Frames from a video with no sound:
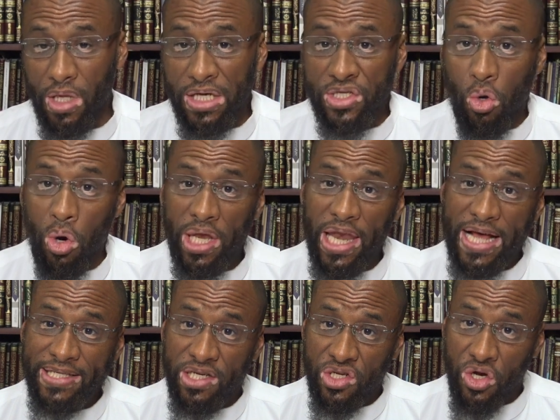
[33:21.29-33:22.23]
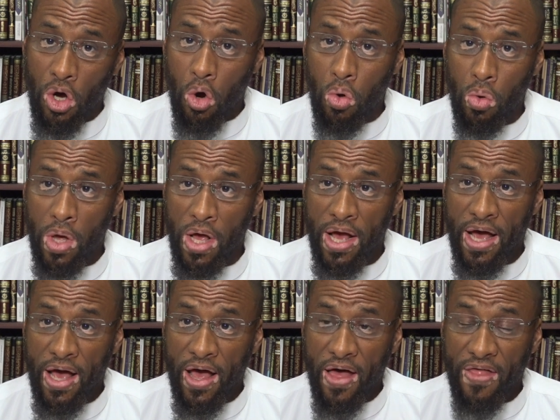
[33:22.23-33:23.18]
So it lets us know
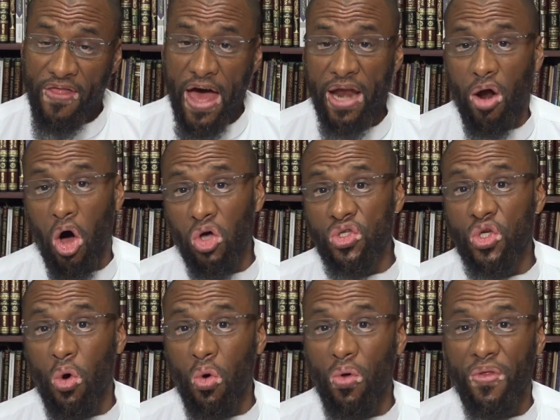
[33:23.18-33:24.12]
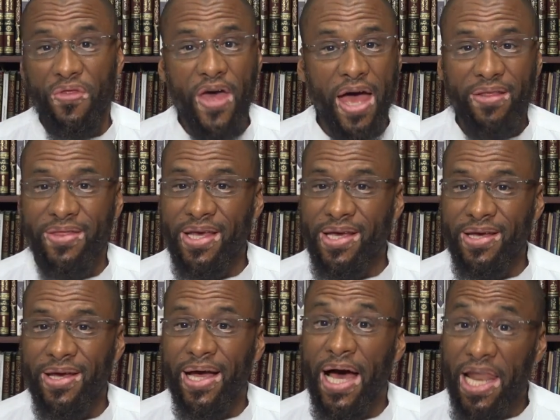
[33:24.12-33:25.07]
that also that
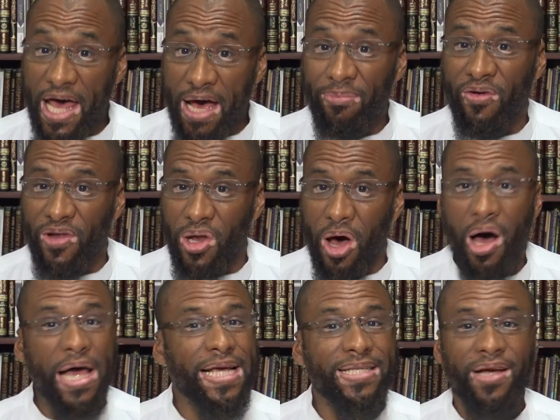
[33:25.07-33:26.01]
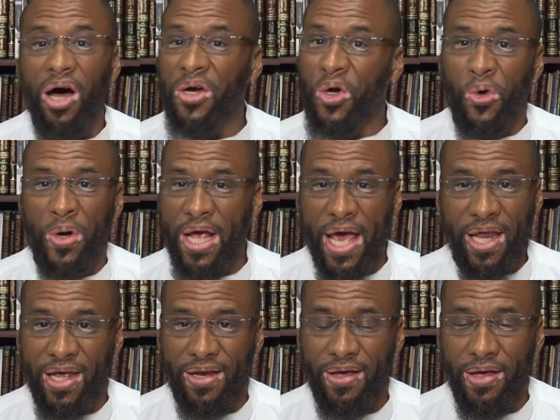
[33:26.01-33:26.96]
the Kalam of Allah is
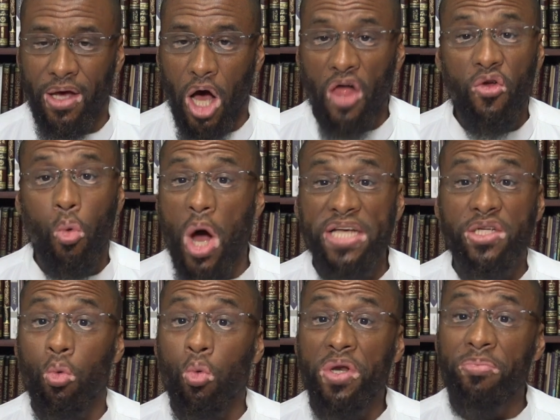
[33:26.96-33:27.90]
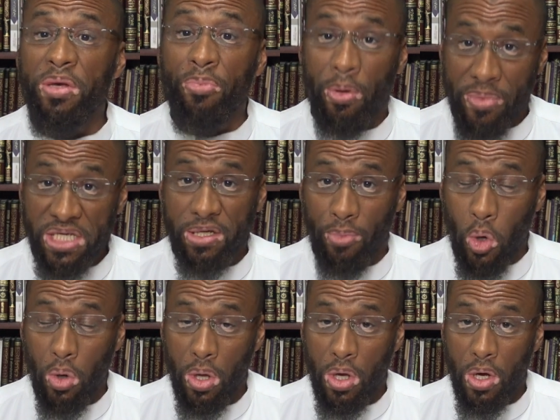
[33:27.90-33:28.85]
uncreated. Otherwise, it wouldn't be
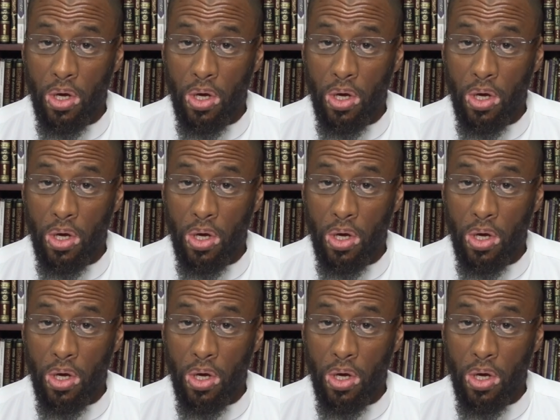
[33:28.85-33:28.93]
permissible